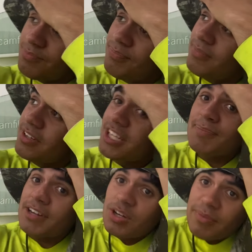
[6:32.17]
I'm gonna get
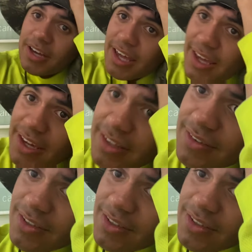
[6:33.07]
back home at 8.